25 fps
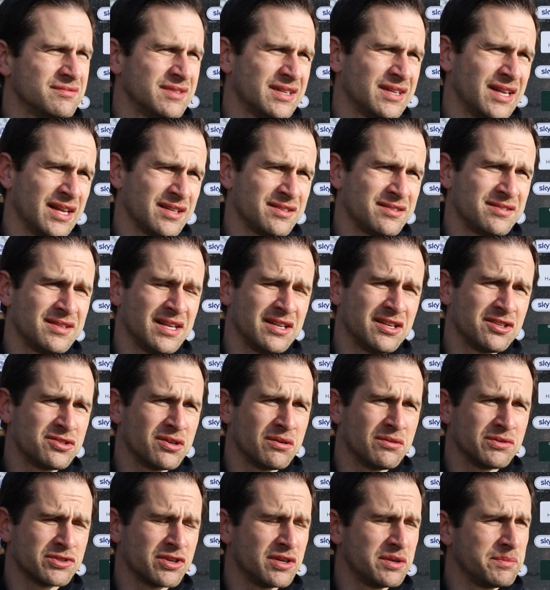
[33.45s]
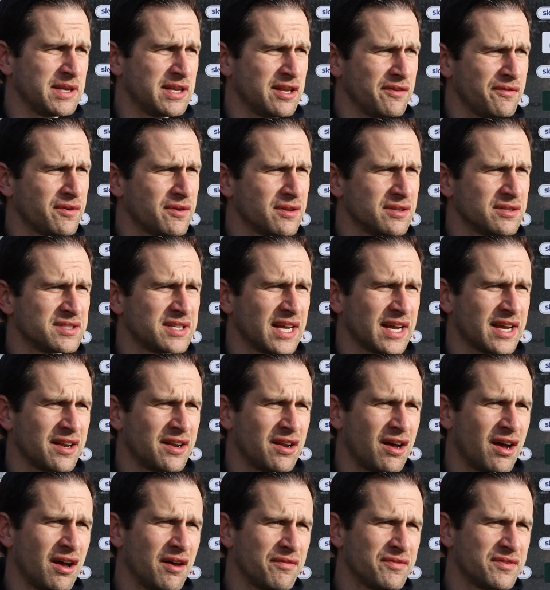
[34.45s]
And that's, then it's always going to be difficult
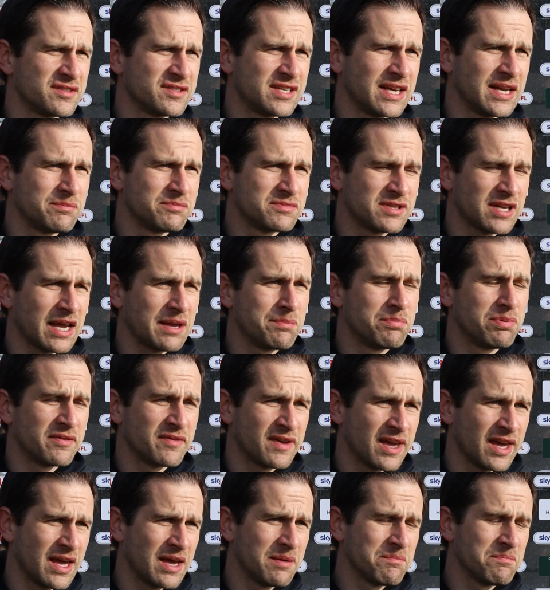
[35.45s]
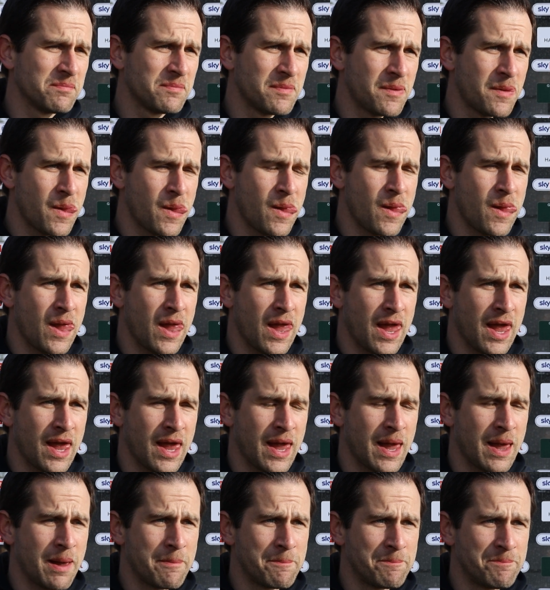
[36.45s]
second half, the same type of
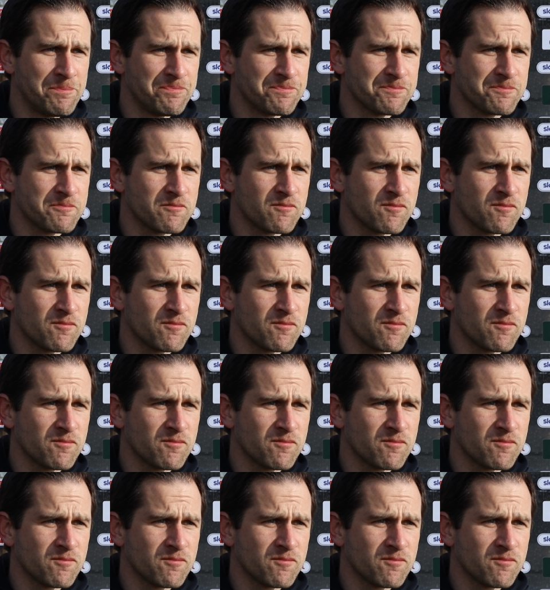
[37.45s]
game.